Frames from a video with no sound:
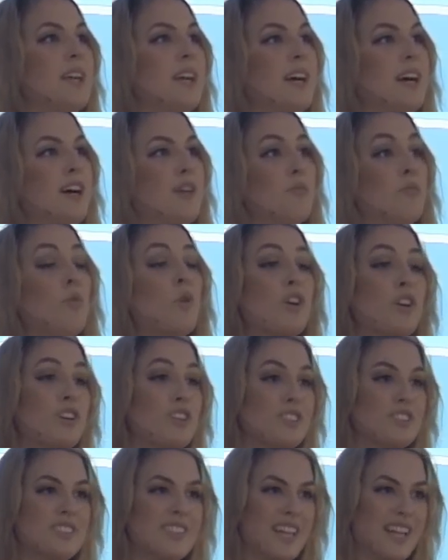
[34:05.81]
um,
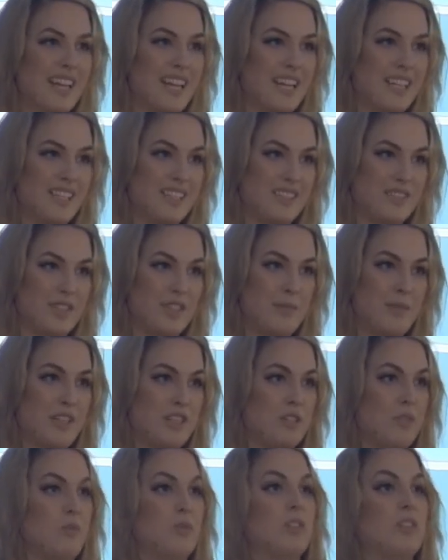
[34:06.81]
worlds, I guess,
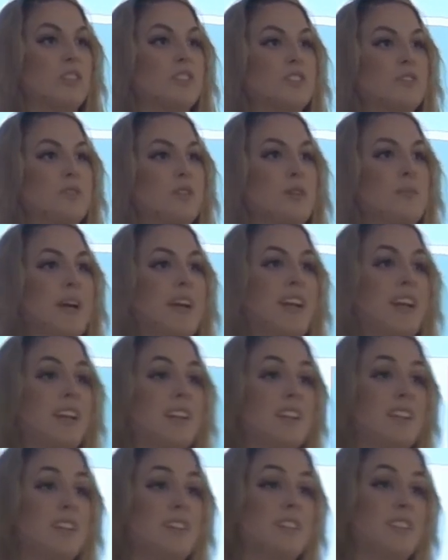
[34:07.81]
three-dimensional worlds for my,
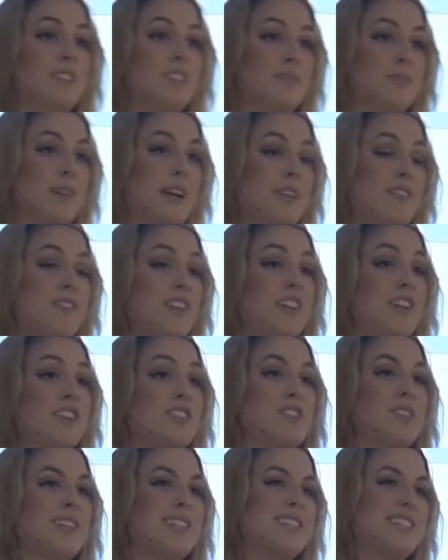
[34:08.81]
my
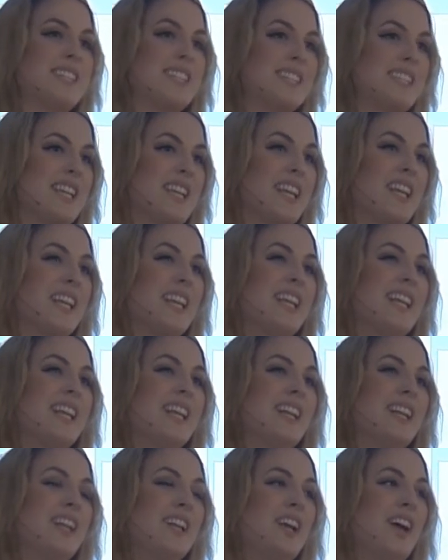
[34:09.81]
figures to exist in.
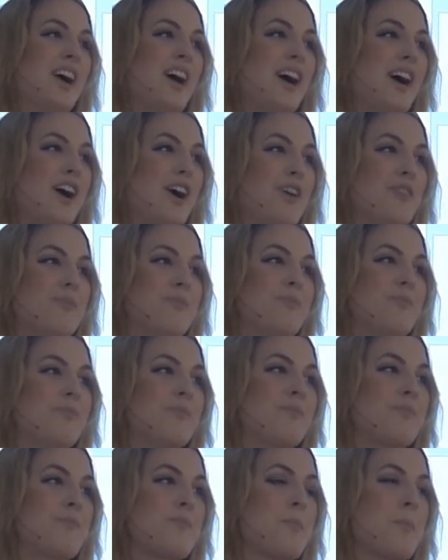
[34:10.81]
Um,
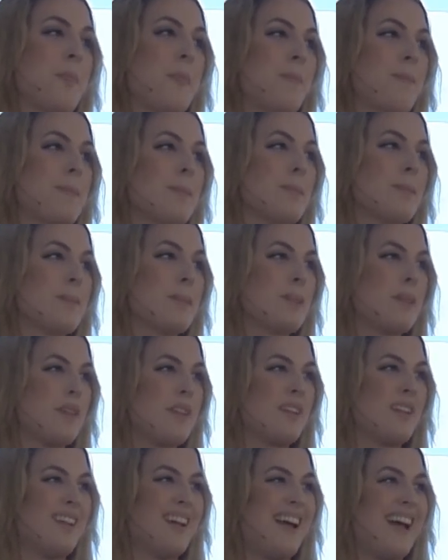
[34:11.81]

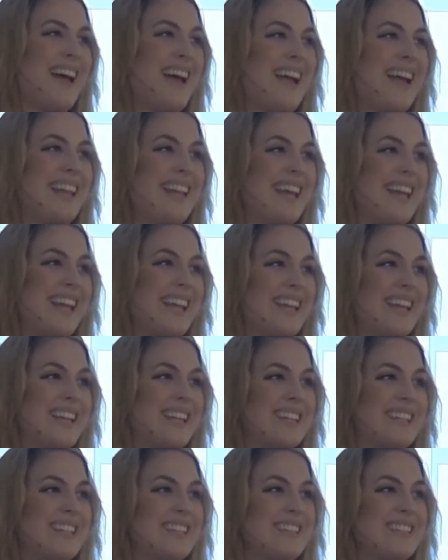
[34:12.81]
I like
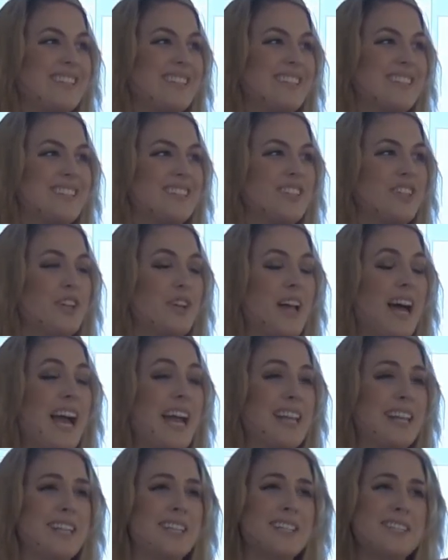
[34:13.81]
little
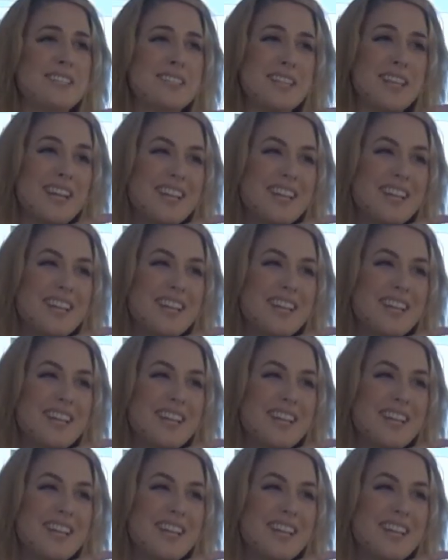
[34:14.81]
islands